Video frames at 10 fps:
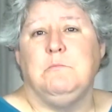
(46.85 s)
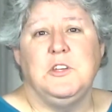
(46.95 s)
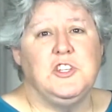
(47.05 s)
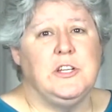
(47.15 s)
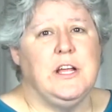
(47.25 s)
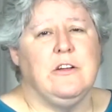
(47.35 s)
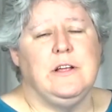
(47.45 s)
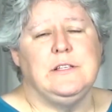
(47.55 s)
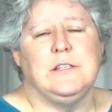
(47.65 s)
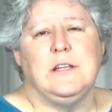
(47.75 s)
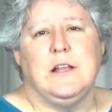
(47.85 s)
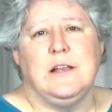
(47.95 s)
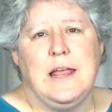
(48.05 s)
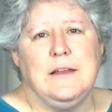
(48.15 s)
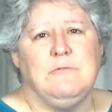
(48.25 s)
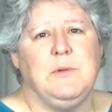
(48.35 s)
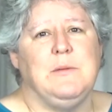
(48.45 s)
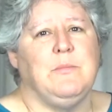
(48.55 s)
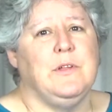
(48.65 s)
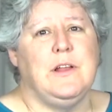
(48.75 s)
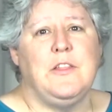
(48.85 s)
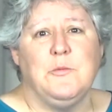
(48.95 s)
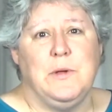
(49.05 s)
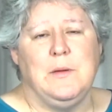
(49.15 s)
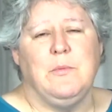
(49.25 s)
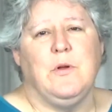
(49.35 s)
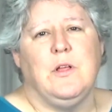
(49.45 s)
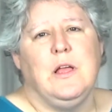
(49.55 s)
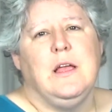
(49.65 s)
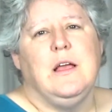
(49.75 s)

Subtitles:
missionaries and Native people and other people.